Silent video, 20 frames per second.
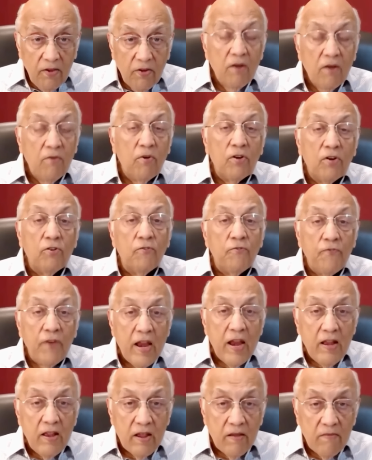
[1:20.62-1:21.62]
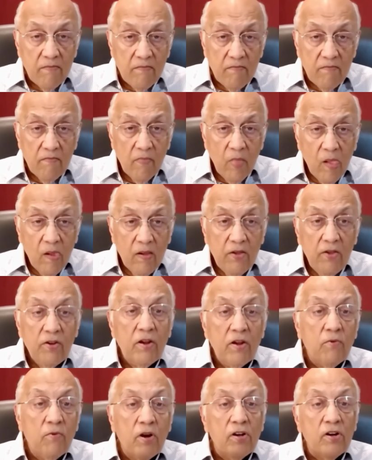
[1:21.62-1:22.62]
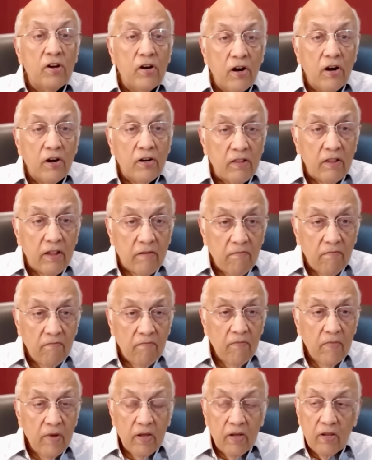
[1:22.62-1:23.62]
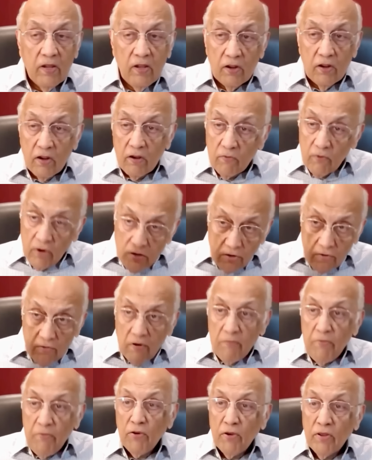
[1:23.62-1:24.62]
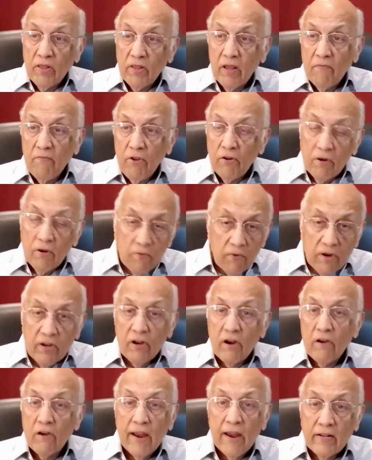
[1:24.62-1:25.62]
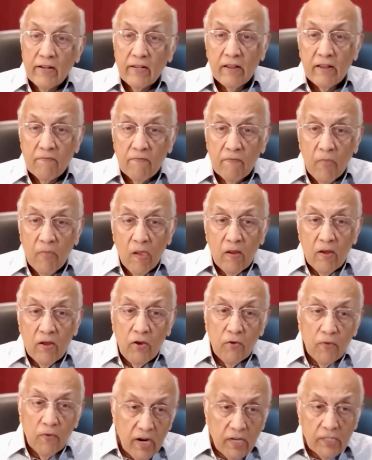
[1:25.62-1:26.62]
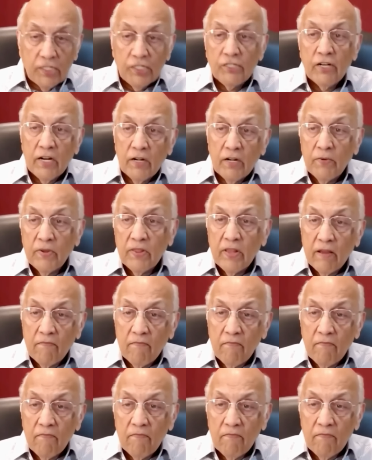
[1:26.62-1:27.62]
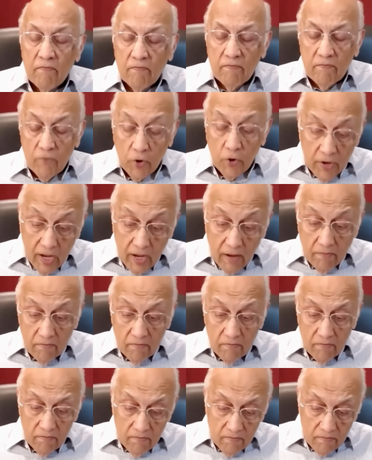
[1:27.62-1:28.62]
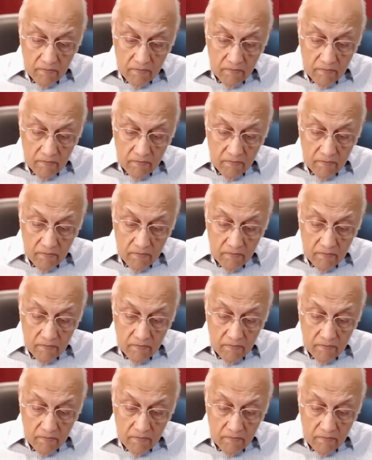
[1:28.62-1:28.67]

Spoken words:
You didn't want to offend them. You didn't want to hurt them. You didn't want to rebuke them. You didn't want to correct them. You were not strict with them. Okay?